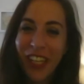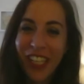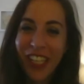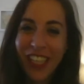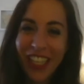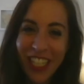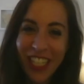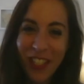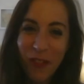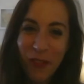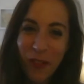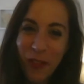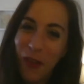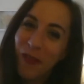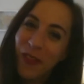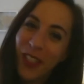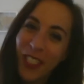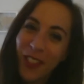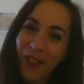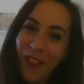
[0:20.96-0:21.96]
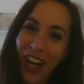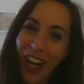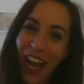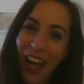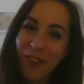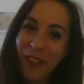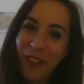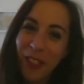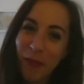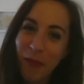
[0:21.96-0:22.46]
Thank you so much for
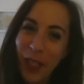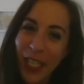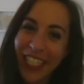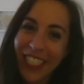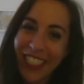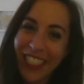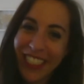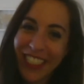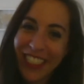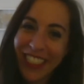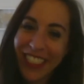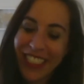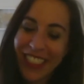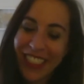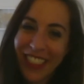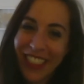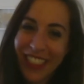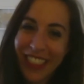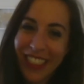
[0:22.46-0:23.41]
having me. No, not a problem.